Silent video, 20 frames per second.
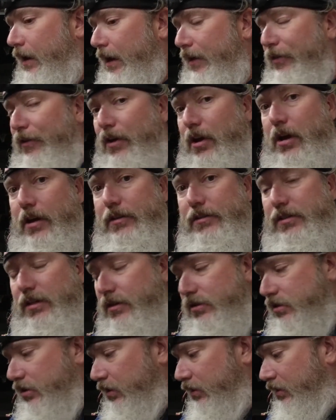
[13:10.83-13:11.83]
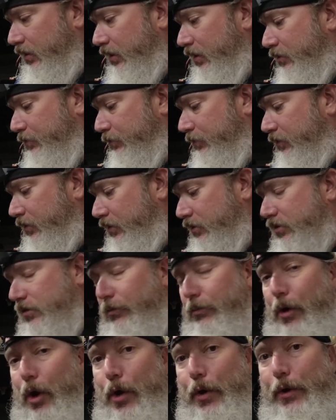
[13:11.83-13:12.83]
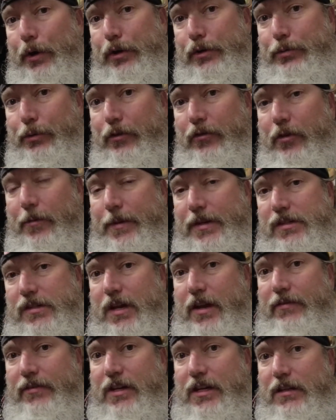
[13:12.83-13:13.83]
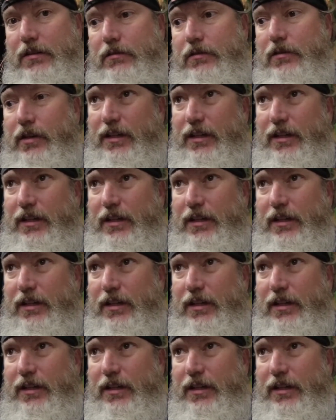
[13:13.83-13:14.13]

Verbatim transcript: I thought since the disc, since the rotors were from a seventy,